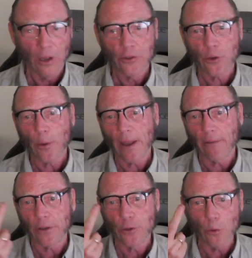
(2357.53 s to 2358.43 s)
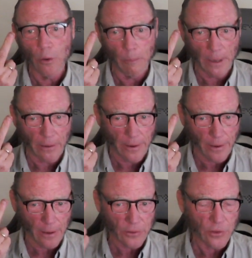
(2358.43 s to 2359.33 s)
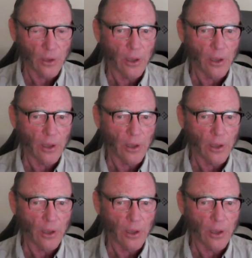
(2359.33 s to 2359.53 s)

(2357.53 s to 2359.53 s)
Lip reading: So we have a dual paradox.